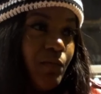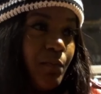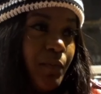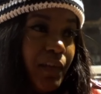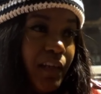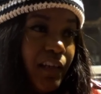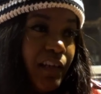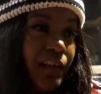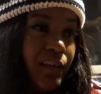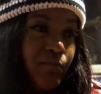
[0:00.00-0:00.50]
2, get
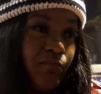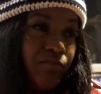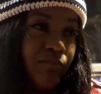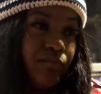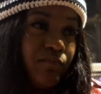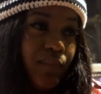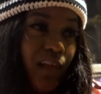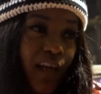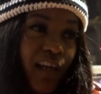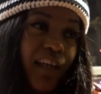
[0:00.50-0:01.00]
him?
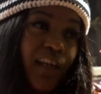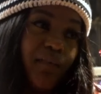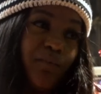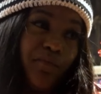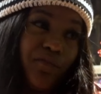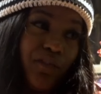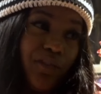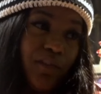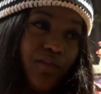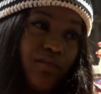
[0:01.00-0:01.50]
Together. I'll get him for
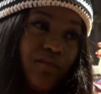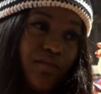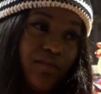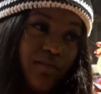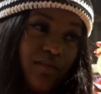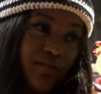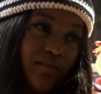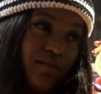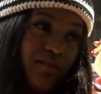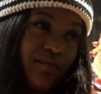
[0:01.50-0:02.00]
you.
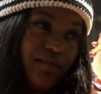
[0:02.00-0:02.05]
I